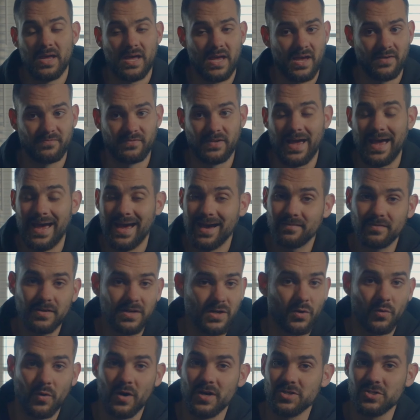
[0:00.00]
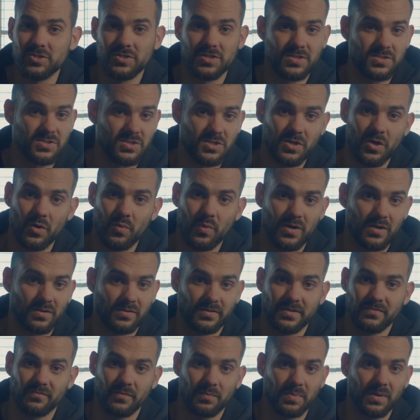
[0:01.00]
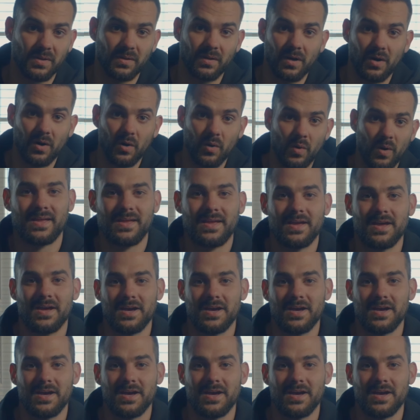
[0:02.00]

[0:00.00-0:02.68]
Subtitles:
If you have any questions, you know where to leave them below.